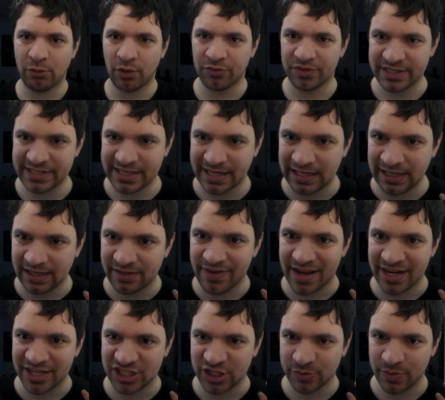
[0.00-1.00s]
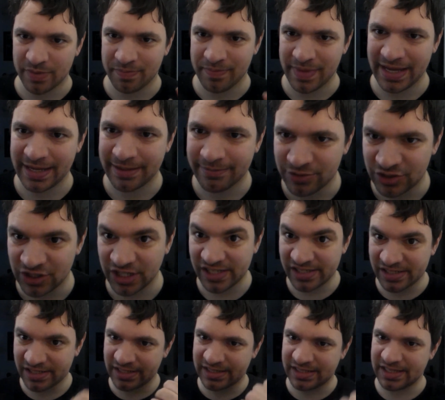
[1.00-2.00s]
on this little adventure with me,
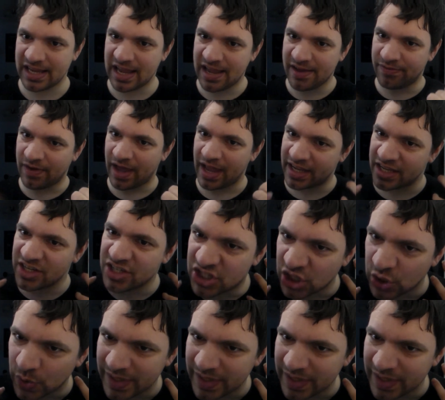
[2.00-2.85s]
just to see if I can do